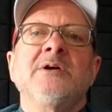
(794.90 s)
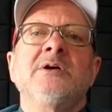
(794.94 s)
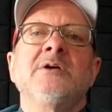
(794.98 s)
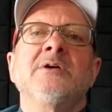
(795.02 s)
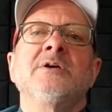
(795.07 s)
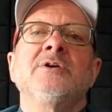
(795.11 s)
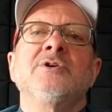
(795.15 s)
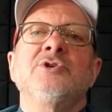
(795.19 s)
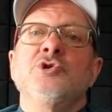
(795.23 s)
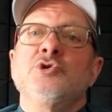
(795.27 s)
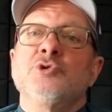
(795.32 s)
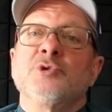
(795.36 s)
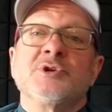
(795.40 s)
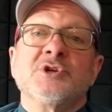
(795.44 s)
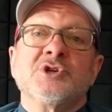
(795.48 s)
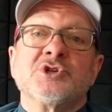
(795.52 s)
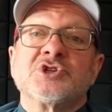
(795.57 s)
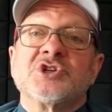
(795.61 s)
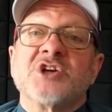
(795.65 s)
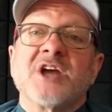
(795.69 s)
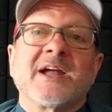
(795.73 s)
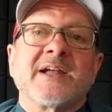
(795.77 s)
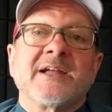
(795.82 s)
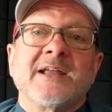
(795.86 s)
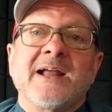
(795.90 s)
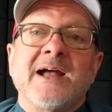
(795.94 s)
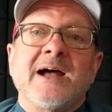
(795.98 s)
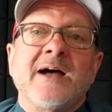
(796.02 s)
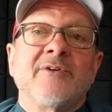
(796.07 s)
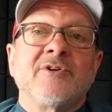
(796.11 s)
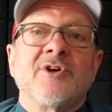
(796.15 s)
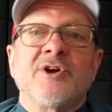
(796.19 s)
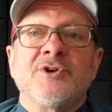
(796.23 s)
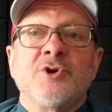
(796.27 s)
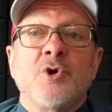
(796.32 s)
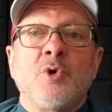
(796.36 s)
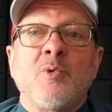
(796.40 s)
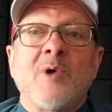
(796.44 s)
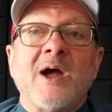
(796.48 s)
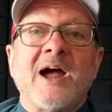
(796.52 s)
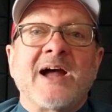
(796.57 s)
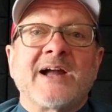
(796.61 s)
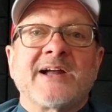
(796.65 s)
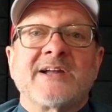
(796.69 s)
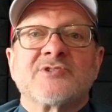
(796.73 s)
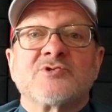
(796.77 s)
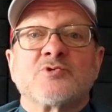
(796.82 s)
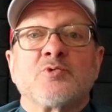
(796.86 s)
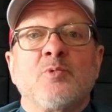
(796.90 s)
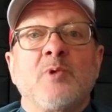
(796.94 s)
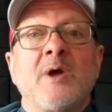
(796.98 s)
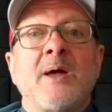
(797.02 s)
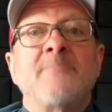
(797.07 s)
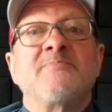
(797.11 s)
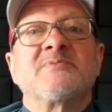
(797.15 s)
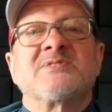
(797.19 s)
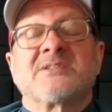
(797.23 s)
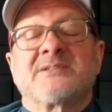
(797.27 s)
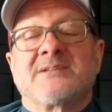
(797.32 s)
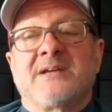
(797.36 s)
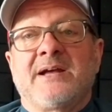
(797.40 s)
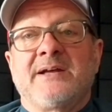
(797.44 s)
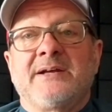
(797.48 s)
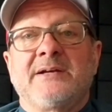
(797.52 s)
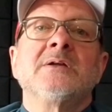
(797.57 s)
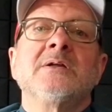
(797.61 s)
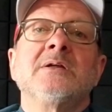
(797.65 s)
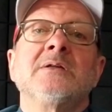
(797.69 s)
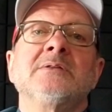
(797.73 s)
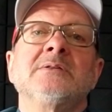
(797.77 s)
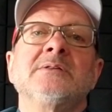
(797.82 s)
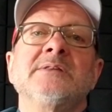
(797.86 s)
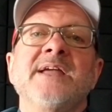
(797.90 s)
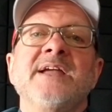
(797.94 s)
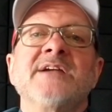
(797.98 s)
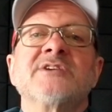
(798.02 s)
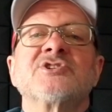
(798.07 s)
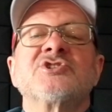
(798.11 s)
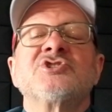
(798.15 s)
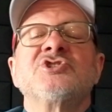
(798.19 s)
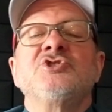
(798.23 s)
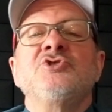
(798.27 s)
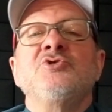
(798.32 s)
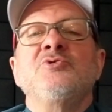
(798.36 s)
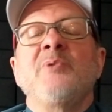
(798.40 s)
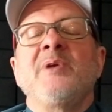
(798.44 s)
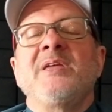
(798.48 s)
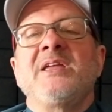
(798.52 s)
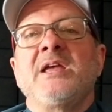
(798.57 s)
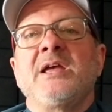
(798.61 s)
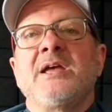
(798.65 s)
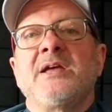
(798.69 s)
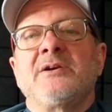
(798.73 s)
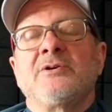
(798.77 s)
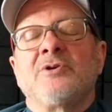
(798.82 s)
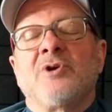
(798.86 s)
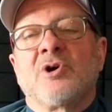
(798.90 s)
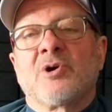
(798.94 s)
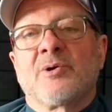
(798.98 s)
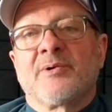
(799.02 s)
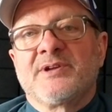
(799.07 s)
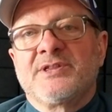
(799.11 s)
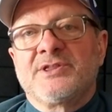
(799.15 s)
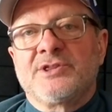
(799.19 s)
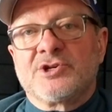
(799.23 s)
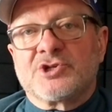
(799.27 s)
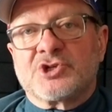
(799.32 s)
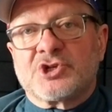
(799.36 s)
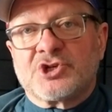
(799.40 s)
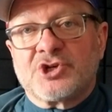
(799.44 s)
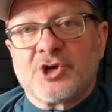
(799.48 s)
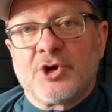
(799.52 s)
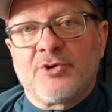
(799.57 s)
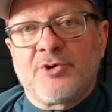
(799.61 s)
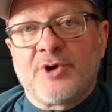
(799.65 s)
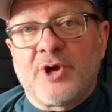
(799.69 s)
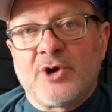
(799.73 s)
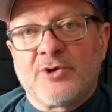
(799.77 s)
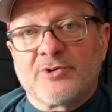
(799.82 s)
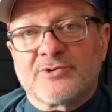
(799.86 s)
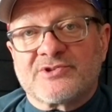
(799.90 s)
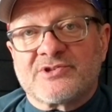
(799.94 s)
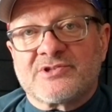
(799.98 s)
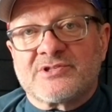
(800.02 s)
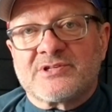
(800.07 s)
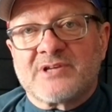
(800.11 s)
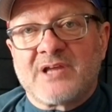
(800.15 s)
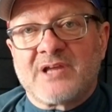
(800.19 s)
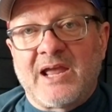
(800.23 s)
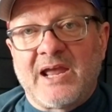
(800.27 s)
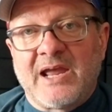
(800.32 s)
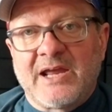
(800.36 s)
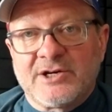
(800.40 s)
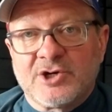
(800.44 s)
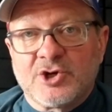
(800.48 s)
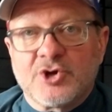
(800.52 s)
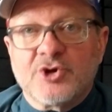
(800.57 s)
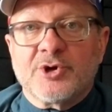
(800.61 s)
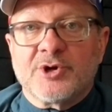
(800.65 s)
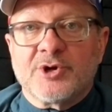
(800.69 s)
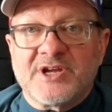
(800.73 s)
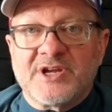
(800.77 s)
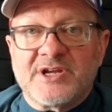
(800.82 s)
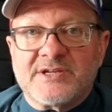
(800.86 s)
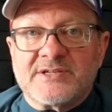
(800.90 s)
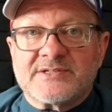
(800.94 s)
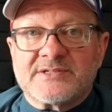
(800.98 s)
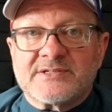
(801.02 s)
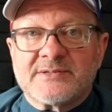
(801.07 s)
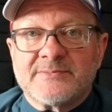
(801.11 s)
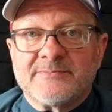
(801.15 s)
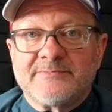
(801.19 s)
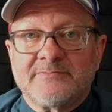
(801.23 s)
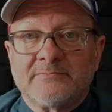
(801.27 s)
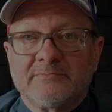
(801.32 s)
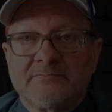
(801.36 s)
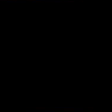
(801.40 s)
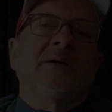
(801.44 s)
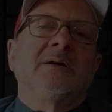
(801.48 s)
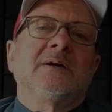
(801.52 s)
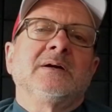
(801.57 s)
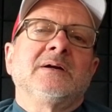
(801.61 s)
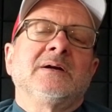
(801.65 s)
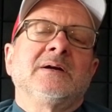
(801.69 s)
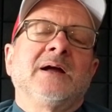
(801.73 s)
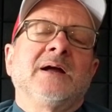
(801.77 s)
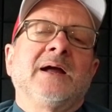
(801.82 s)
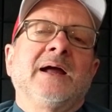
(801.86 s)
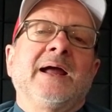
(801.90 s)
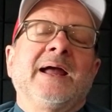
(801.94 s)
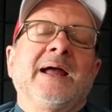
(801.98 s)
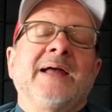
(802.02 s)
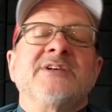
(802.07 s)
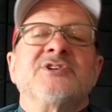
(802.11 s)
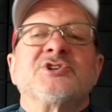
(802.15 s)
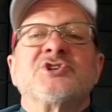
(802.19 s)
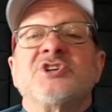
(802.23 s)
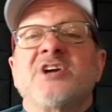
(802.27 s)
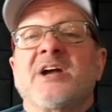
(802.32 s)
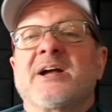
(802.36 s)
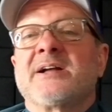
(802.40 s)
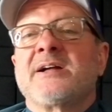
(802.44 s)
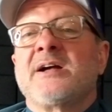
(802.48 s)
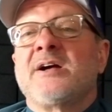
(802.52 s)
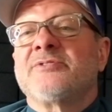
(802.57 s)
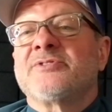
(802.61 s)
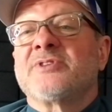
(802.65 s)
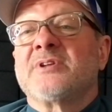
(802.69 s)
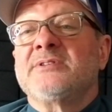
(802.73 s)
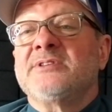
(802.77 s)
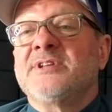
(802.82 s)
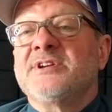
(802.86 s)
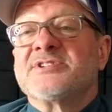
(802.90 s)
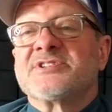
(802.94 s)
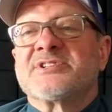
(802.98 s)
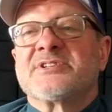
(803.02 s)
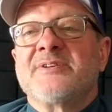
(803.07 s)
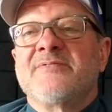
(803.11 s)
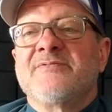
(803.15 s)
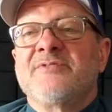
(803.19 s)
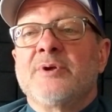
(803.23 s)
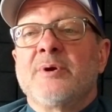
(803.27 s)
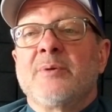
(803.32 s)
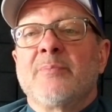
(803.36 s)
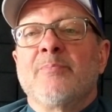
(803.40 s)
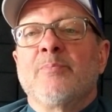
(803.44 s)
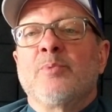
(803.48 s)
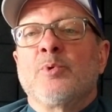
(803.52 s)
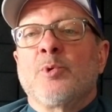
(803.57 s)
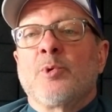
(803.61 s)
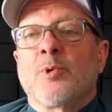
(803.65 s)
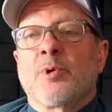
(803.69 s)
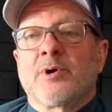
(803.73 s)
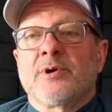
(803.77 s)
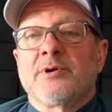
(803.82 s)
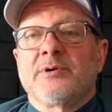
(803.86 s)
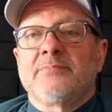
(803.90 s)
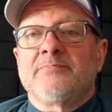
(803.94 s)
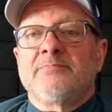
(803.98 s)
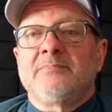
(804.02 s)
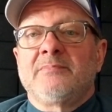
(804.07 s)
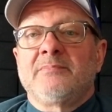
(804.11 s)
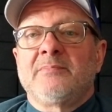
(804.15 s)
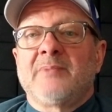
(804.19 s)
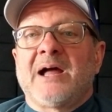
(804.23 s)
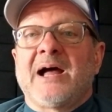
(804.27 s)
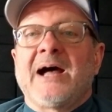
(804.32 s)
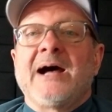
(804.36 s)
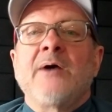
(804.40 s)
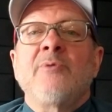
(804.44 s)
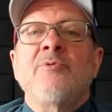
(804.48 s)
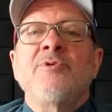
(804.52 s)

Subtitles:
You can check it out on NOACA's website. Links to it are in the show notes and goodies. And check out the list of their board. How in the